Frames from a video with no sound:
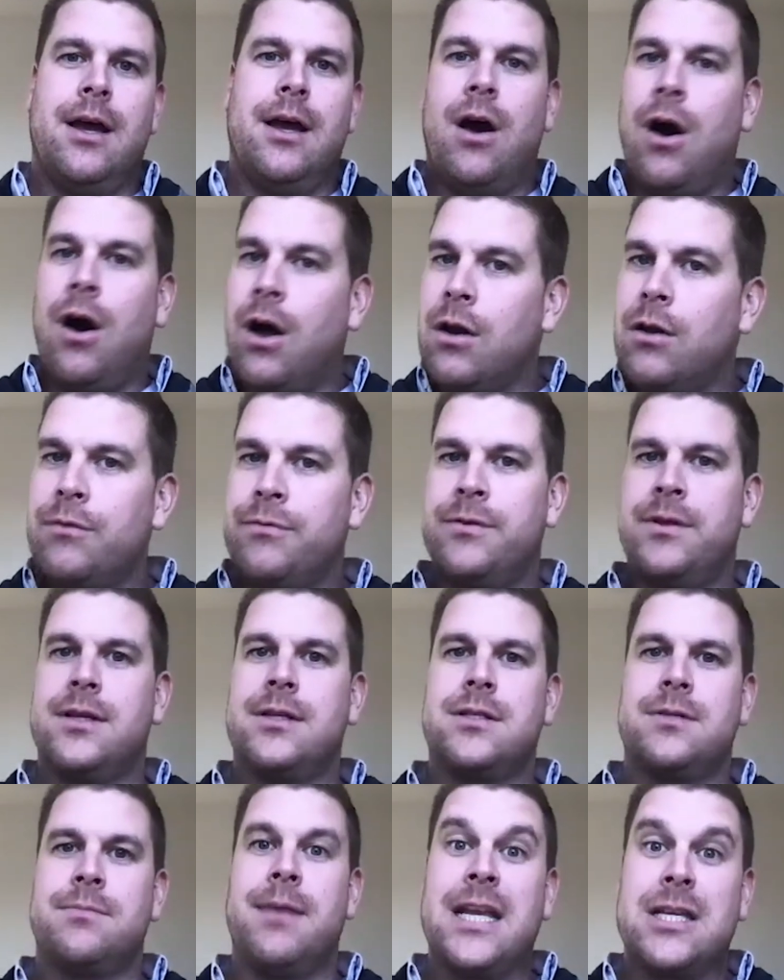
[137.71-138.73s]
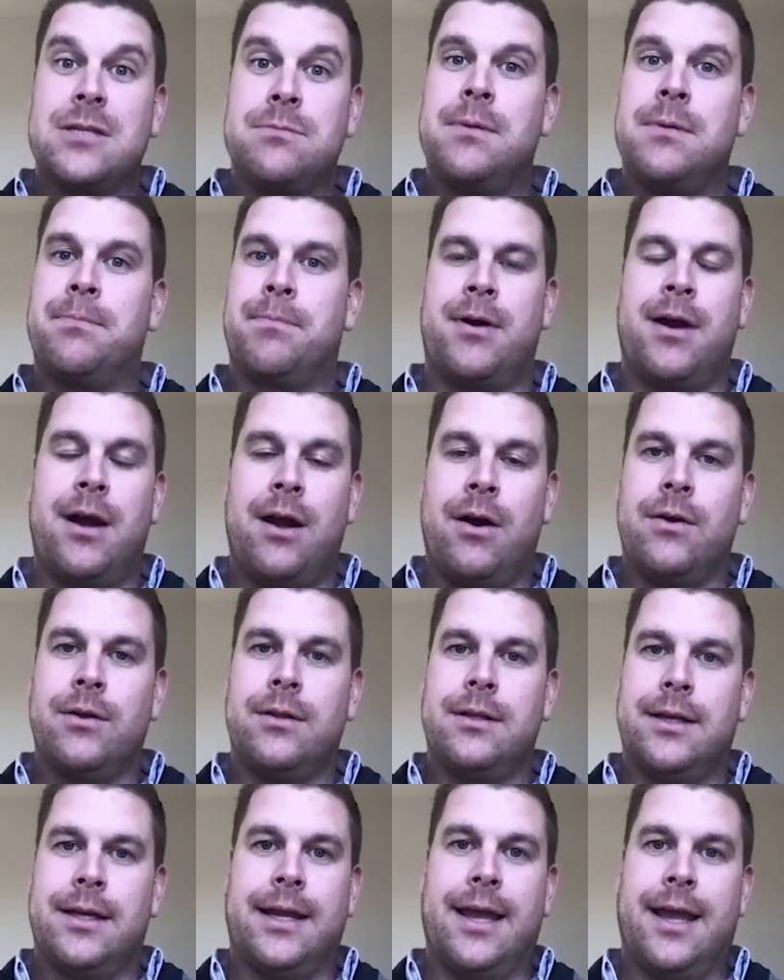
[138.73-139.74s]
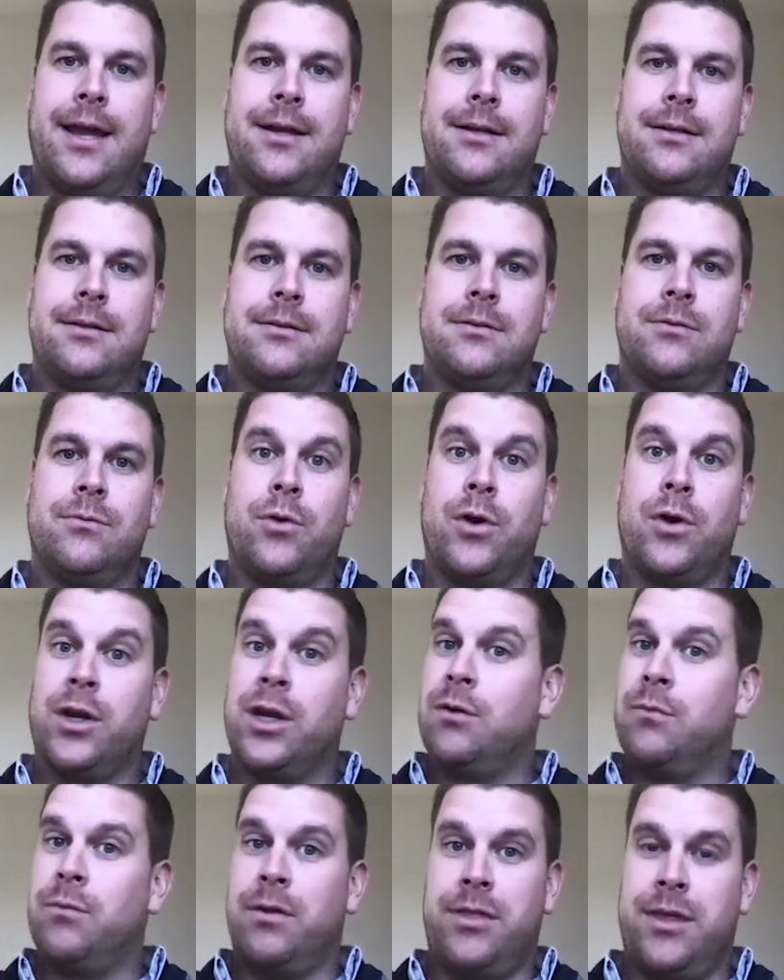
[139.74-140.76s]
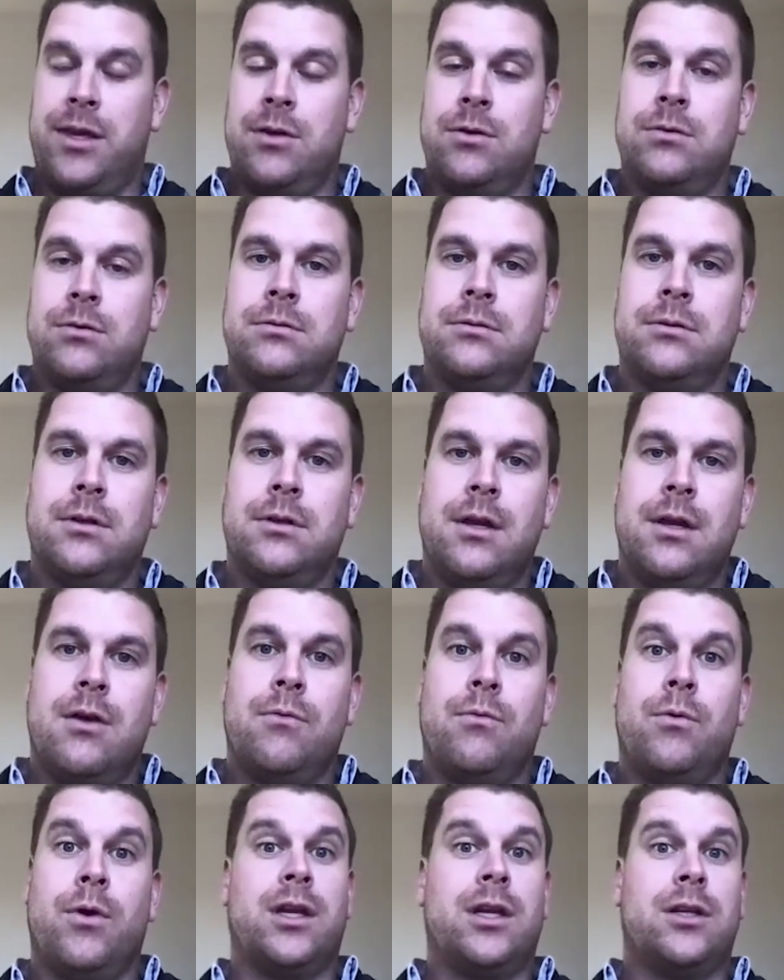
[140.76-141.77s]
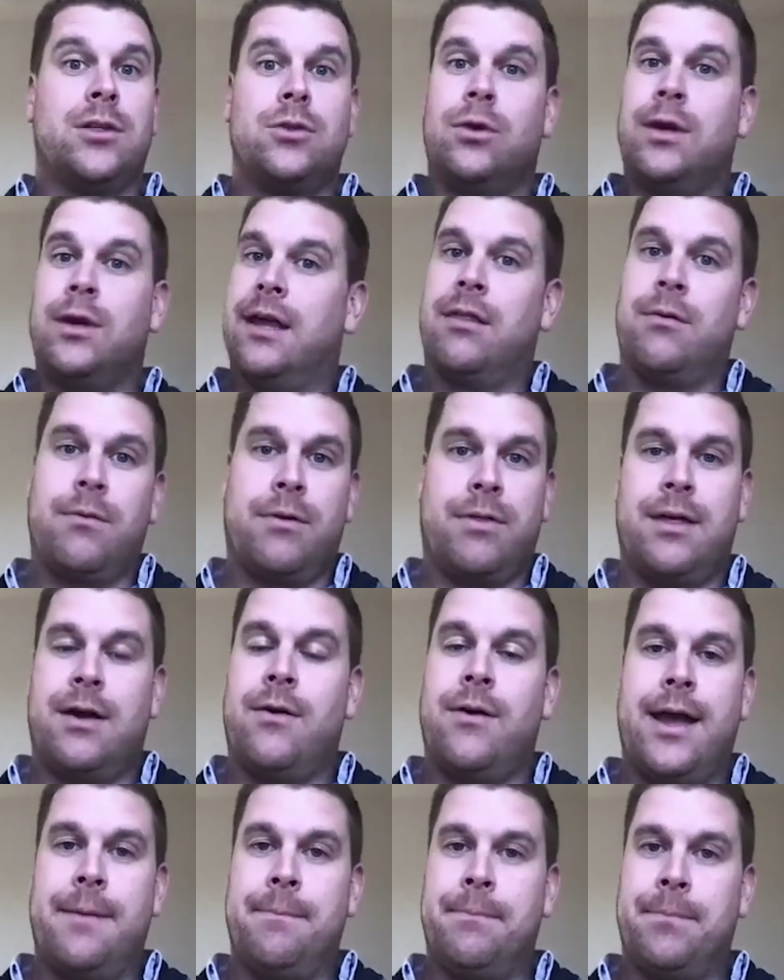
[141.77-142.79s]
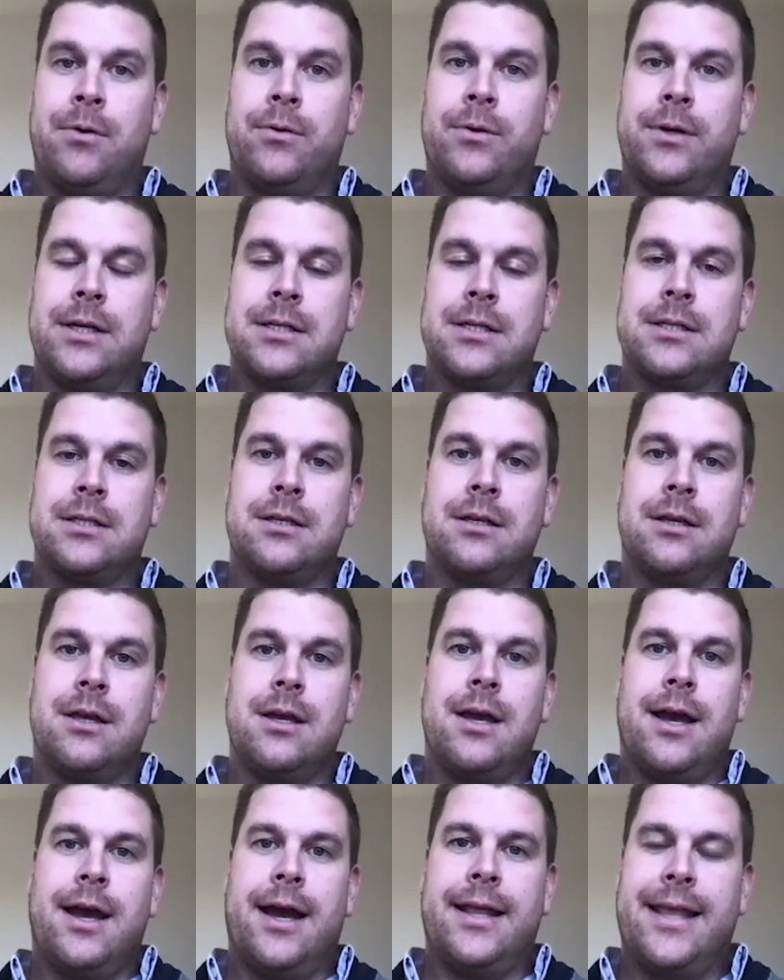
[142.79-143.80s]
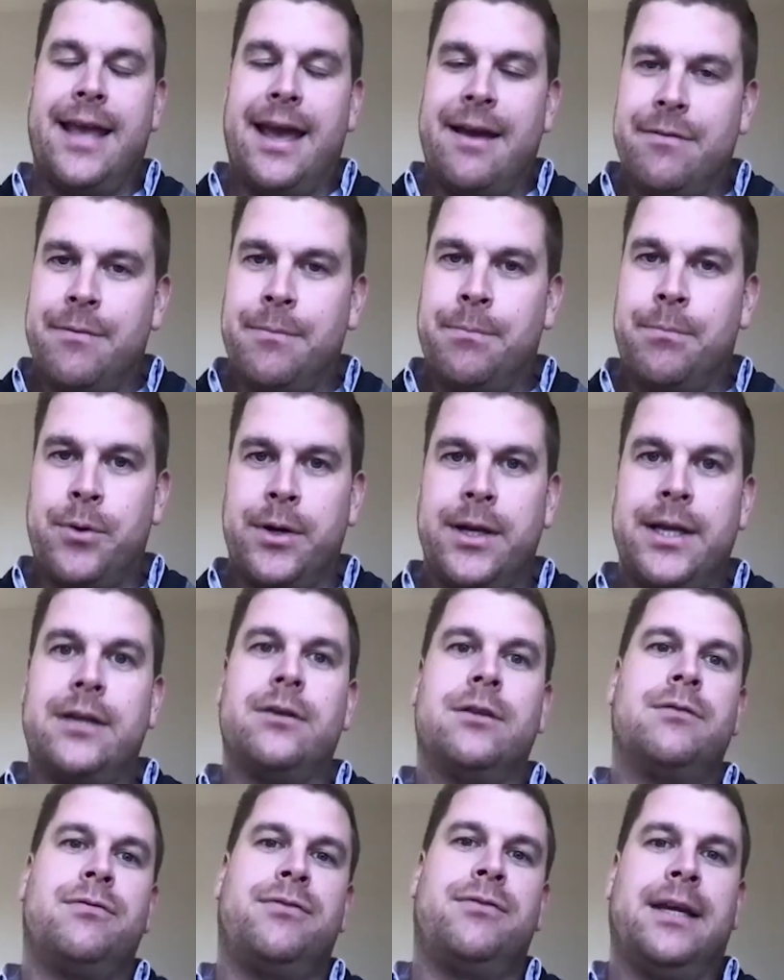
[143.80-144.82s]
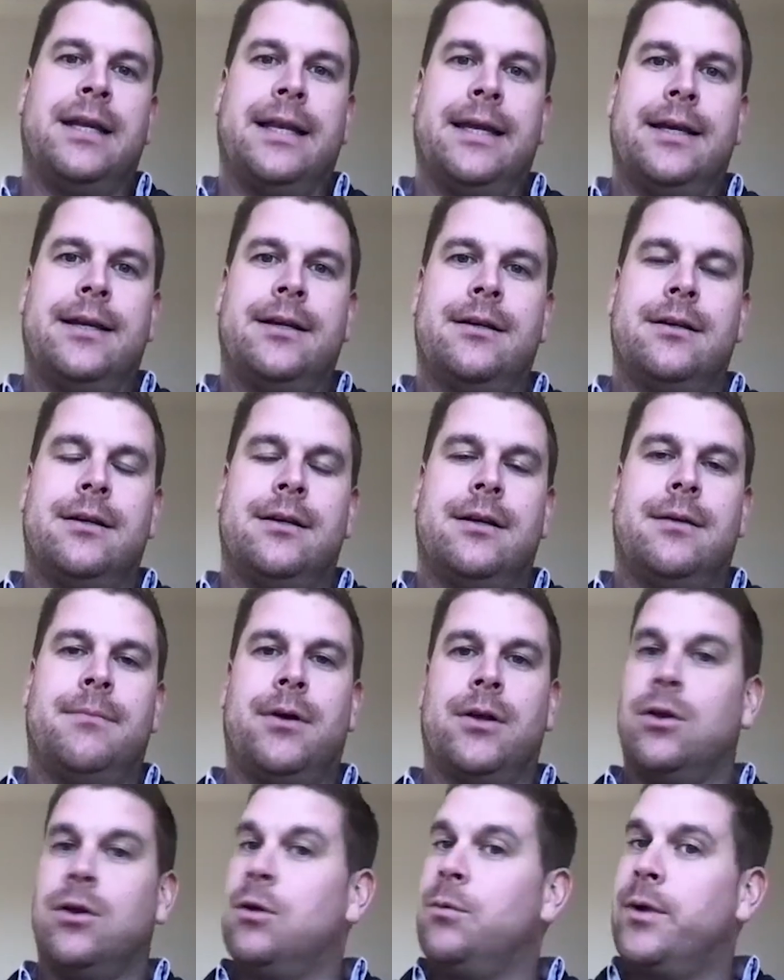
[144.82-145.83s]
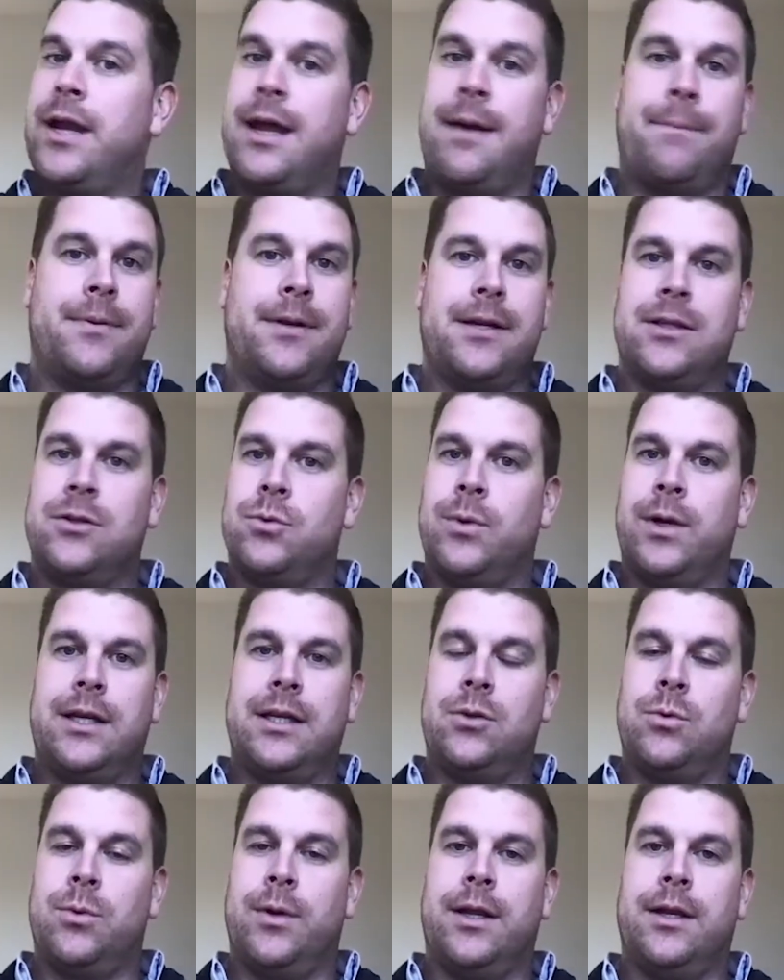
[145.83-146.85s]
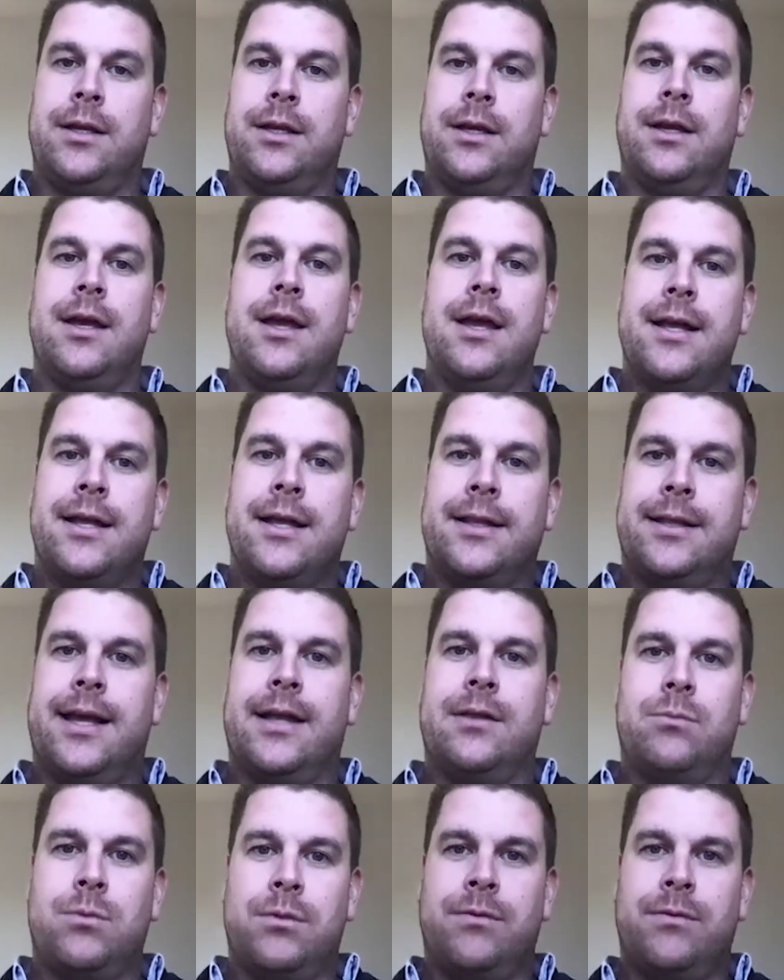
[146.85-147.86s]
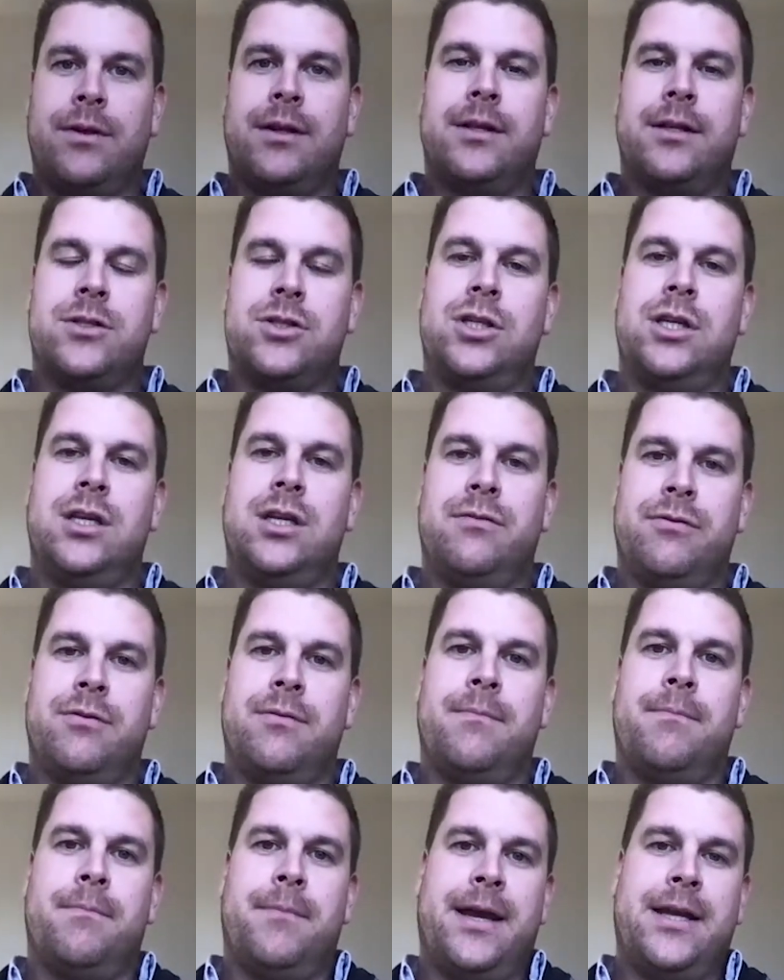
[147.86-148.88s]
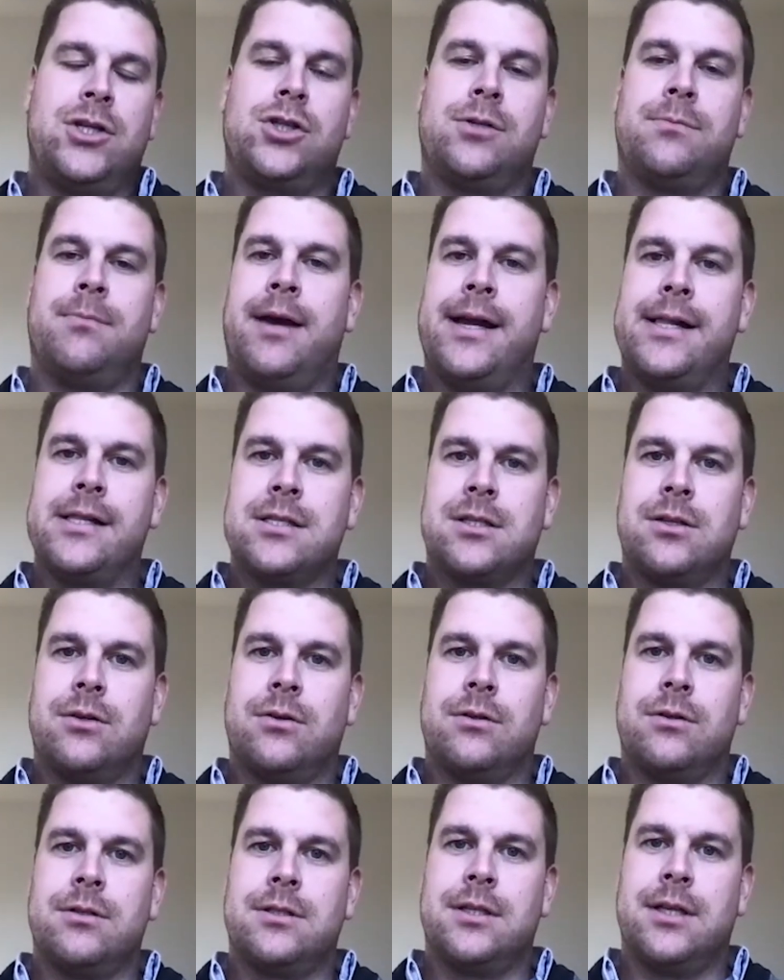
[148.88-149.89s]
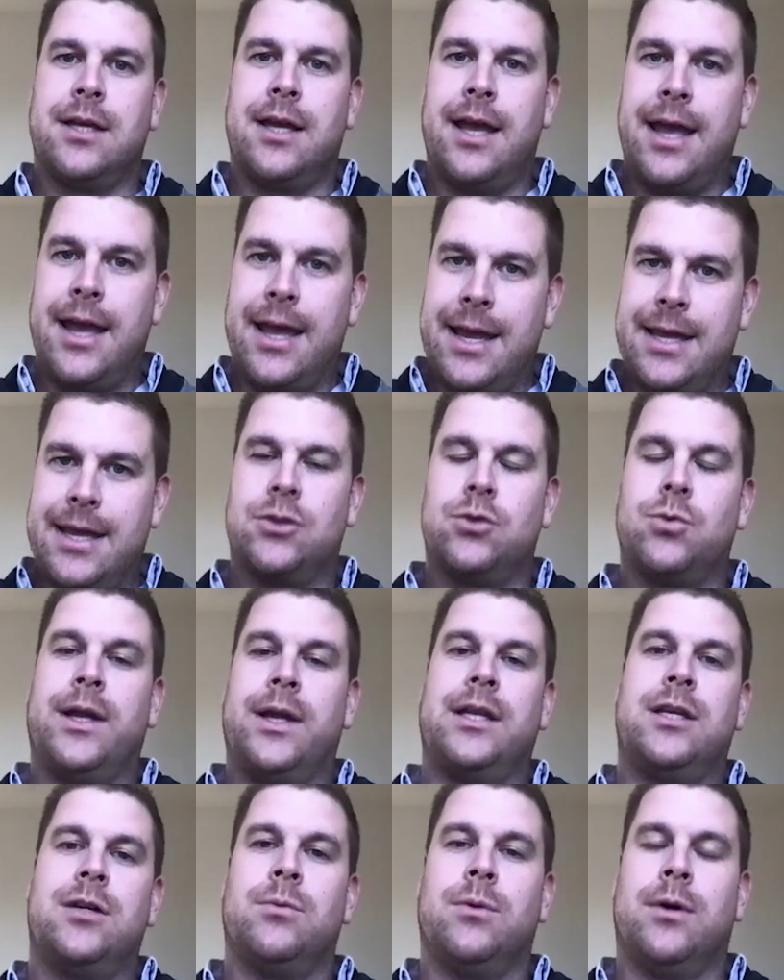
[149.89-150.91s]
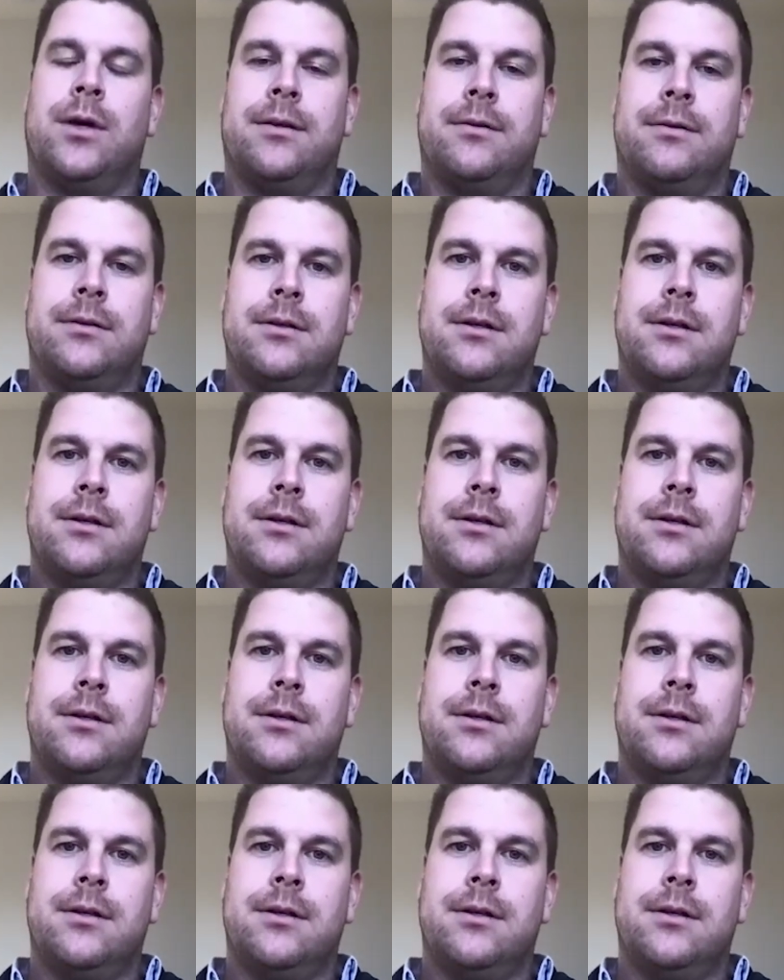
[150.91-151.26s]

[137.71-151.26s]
All of this makes me proud, again, working with you, working together with our employees, and I have a pretty good feeling about all what happened in 2020 that we will achieve major milestones in 21.